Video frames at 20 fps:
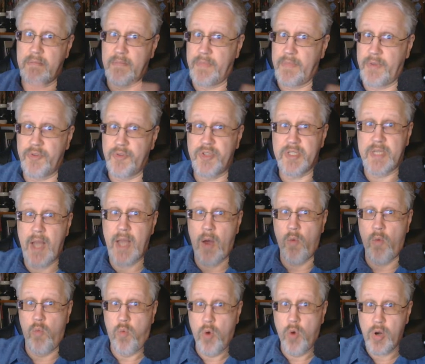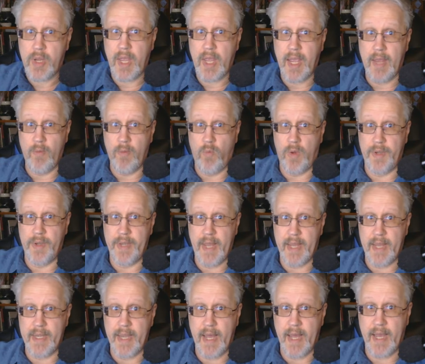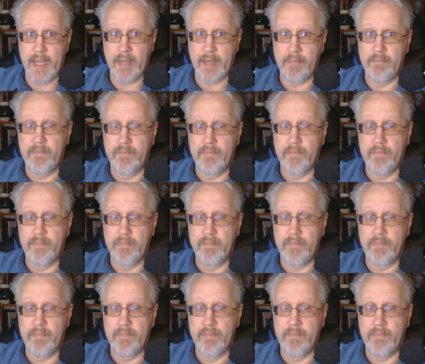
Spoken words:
they're just not working in 1.9.